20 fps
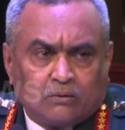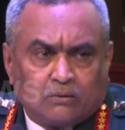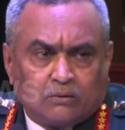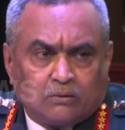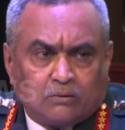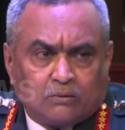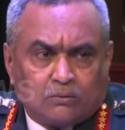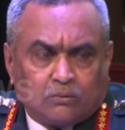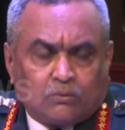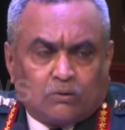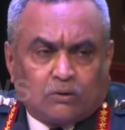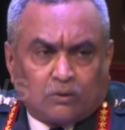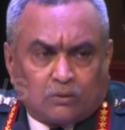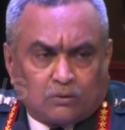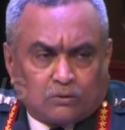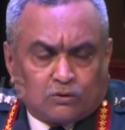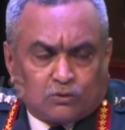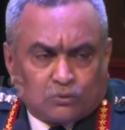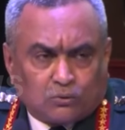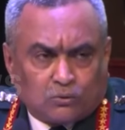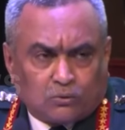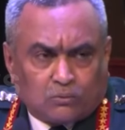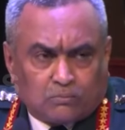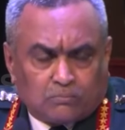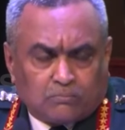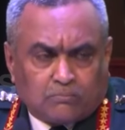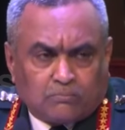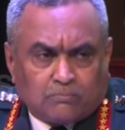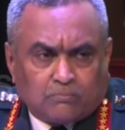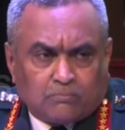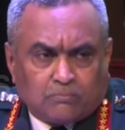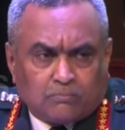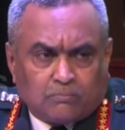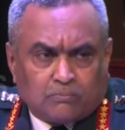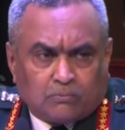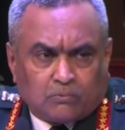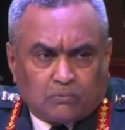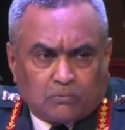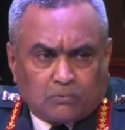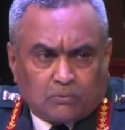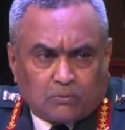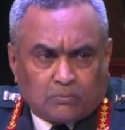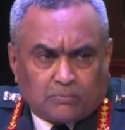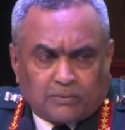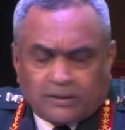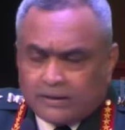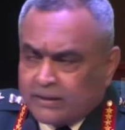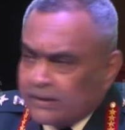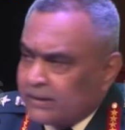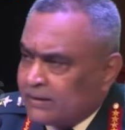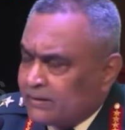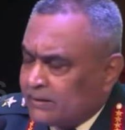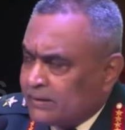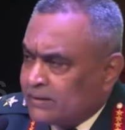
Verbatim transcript: who are also operating in these